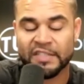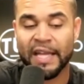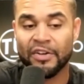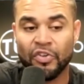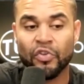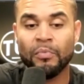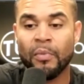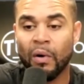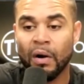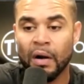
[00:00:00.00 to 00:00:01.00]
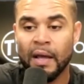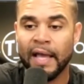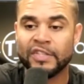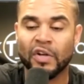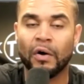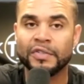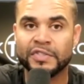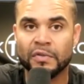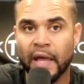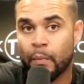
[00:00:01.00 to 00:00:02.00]
like do more, it's also
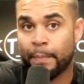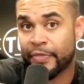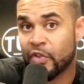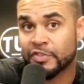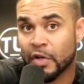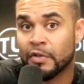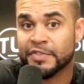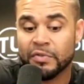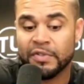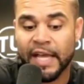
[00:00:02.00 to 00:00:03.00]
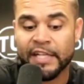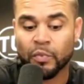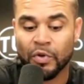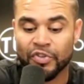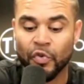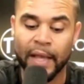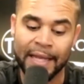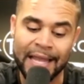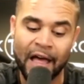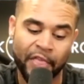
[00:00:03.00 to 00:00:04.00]
like, but there's also days where doing
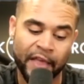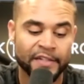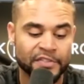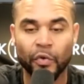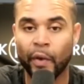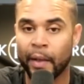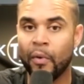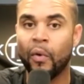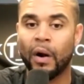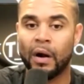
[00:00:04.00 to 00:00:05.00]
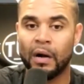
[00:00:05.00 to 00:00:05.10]
nothing is doing more.